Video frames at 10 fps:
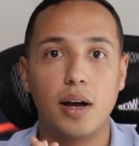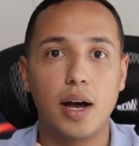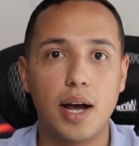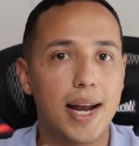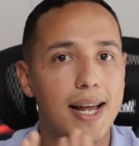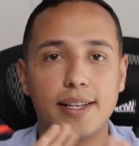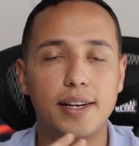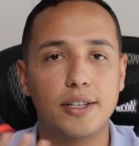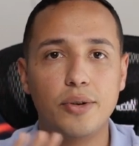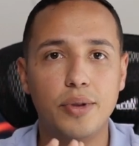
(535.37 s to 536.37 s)
And I
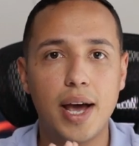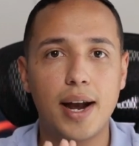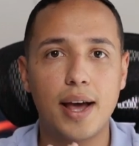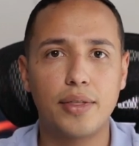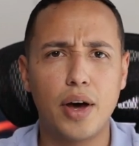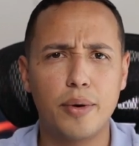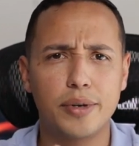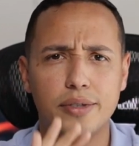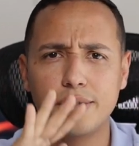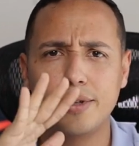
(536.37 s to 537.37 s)
didn't do that. I thought it
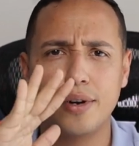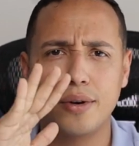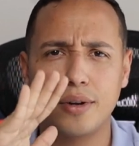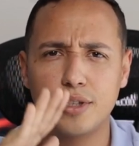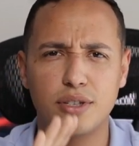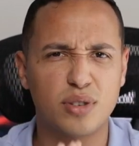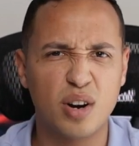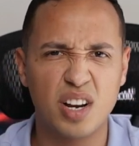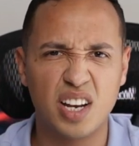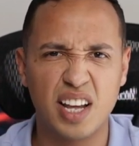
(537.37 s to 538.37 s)
was, you know, just
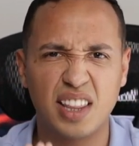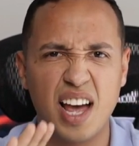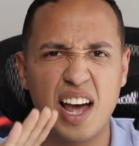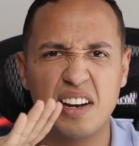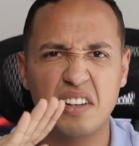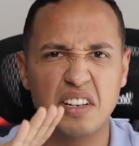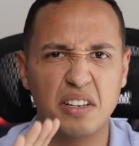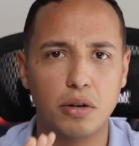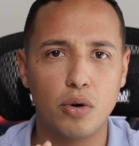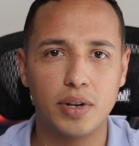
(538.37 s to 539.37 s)
starting like that,
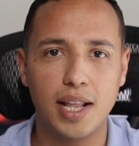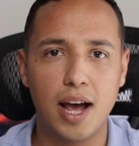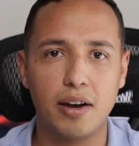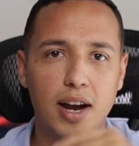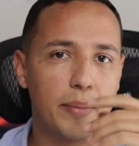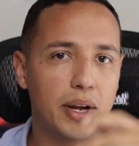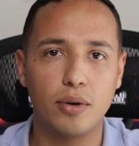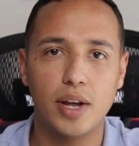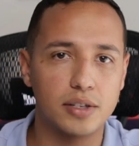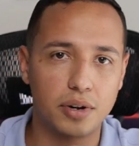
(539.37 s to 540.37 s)
going down, and I'm like,
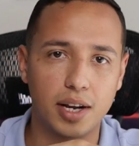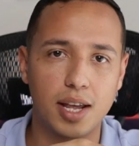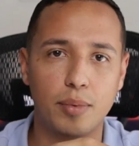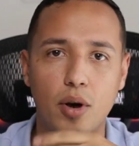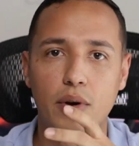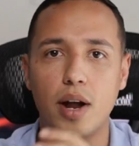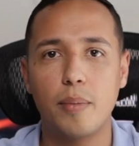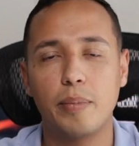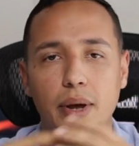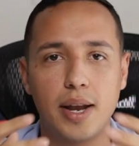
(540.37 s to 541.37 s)
okay, it's gonna keep going
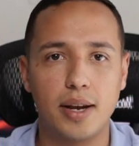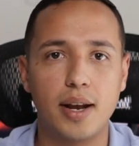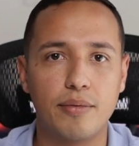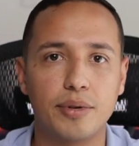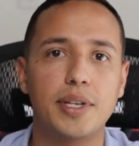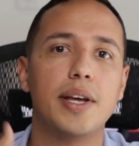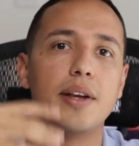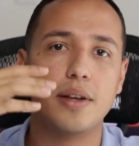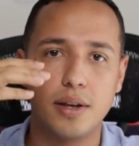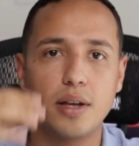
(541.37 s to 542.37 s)
up, and it never
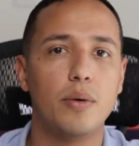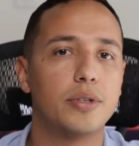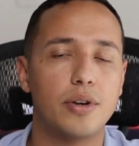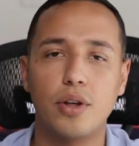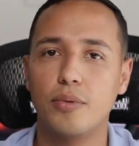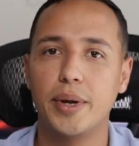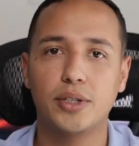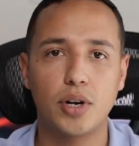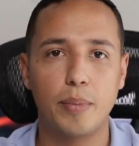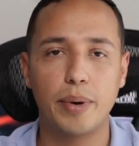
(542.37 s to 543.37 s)
did. It was another
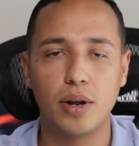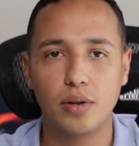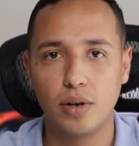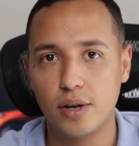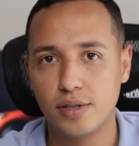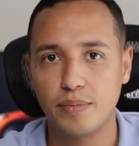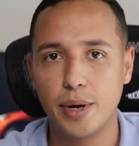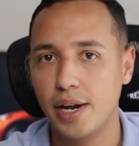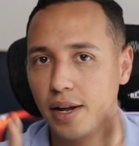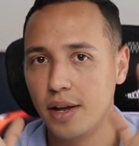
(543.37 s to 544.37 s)
big drop, another loss of
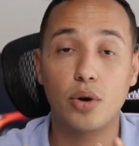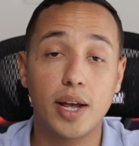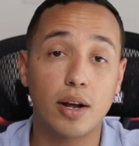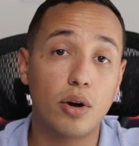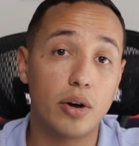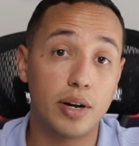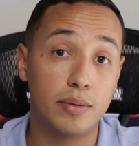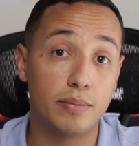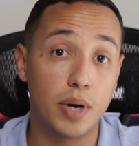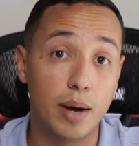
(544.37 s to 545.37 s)
money. get caught
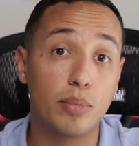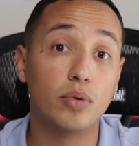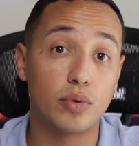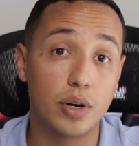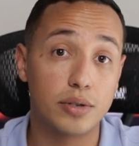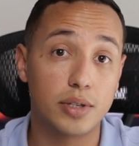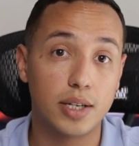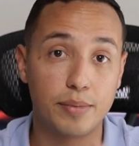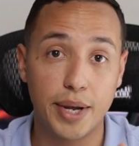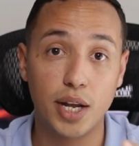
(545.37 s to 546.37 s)
in bull runs
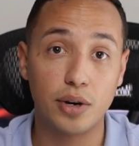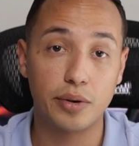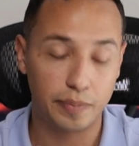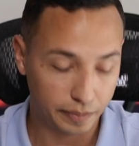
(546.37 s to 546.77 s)
as a beginner.